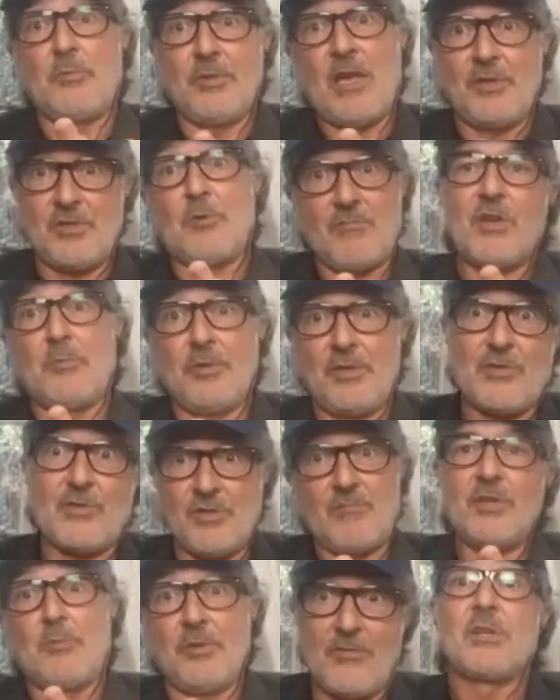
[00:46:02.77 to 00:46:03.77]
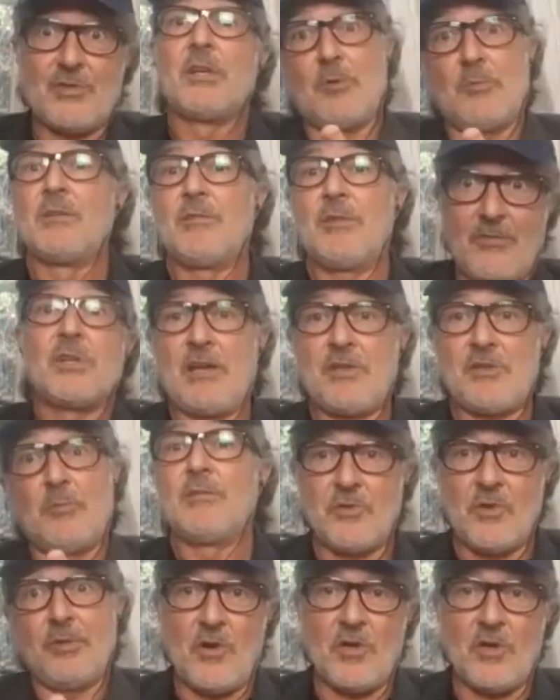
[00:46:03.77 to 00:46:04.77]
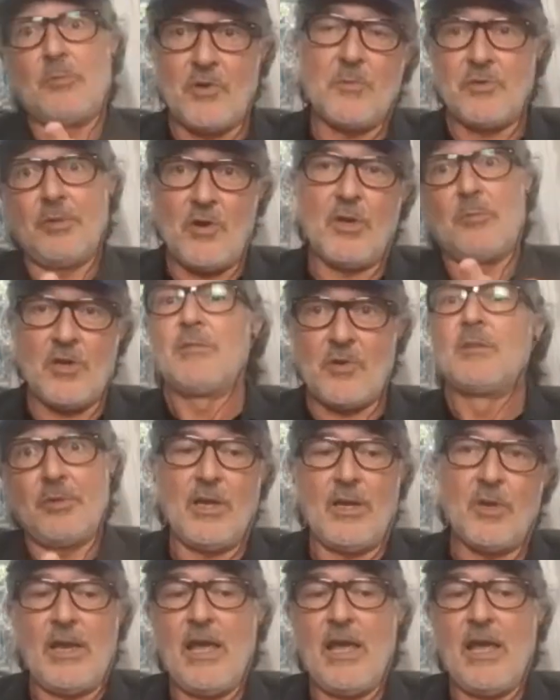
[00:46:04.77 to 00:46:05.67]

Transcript: police officers, National Guardsmen, whatever. And